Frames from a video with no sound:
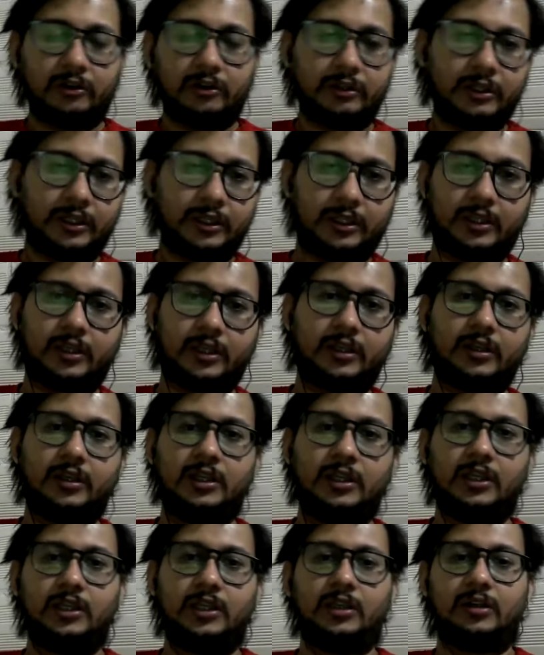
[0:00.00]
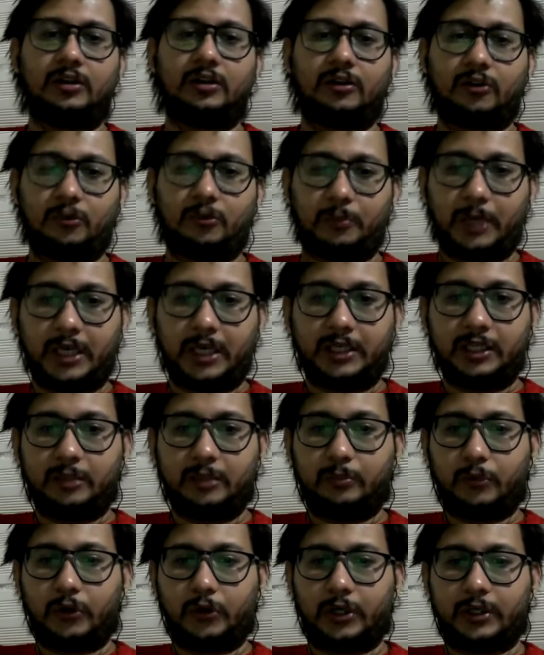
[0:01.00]
on
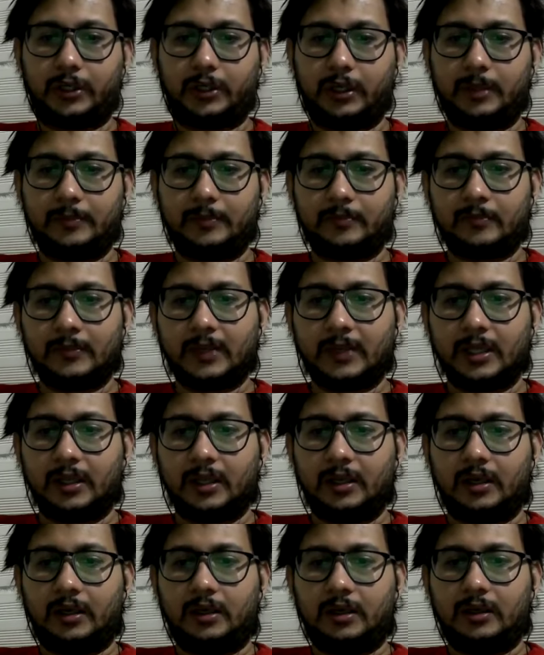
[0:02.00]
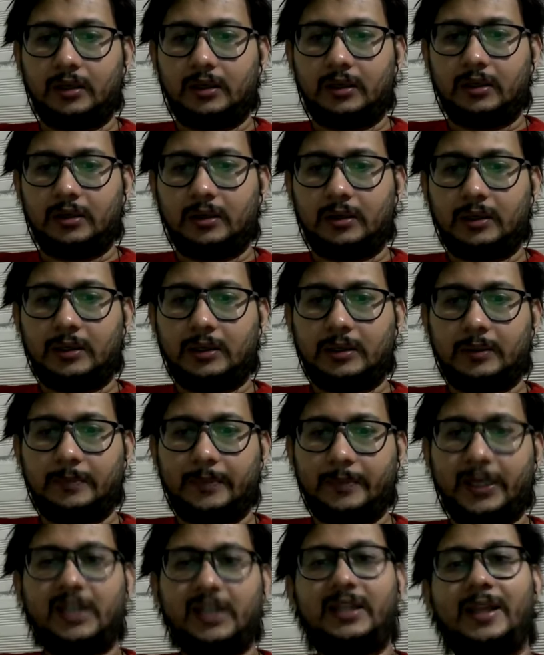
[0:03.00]
romantic poetry.
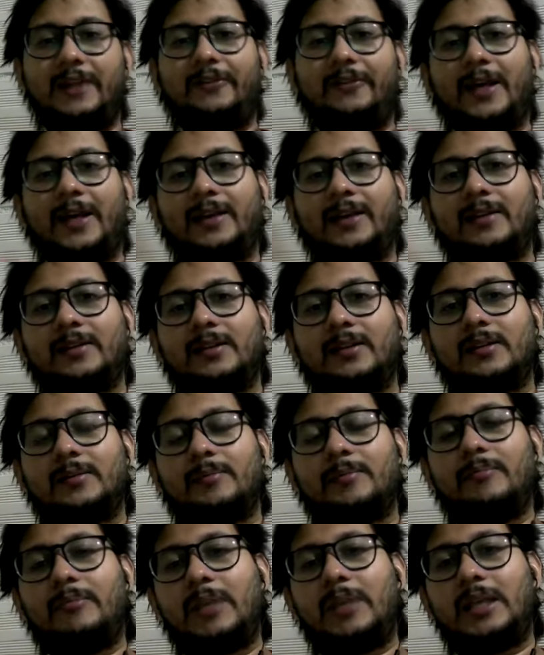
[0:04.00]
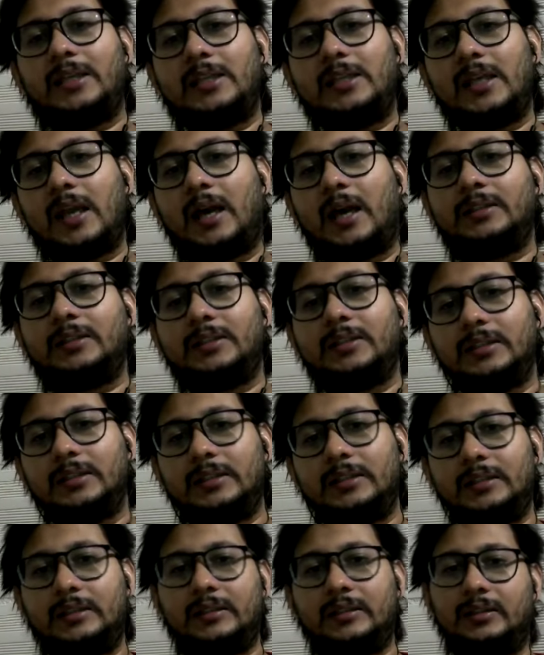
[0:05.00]
But there were many
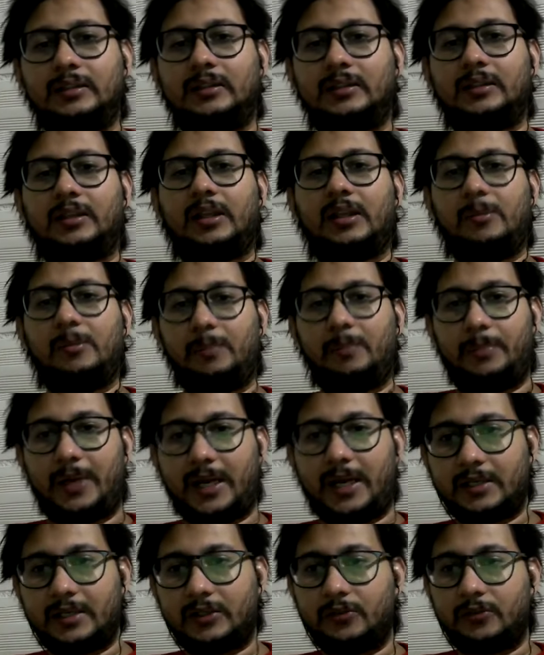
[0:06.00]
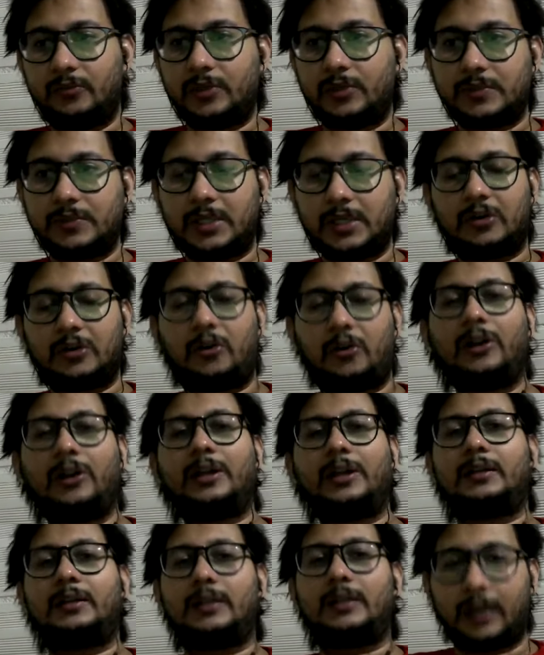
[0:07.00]
other impacts which were
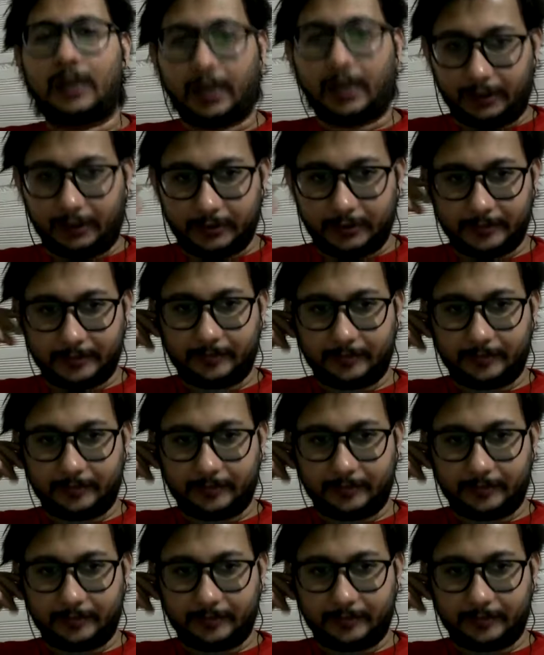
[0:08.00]
not direct,